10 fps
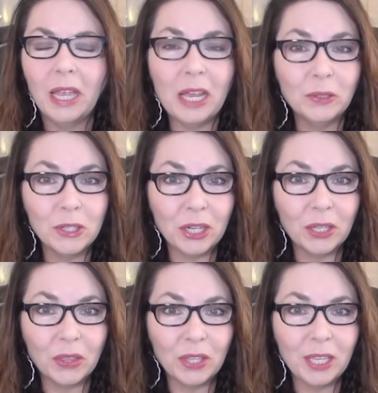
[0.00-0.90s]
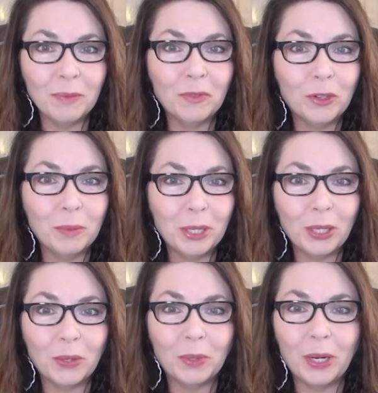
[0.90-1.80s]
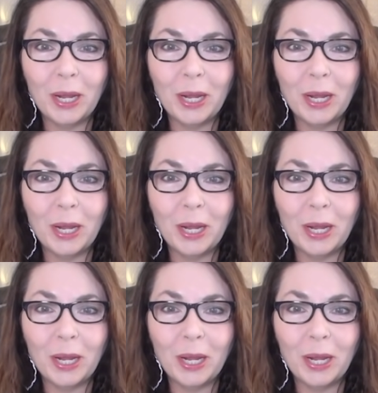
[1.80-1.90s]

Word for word: energetic theme for your money, career,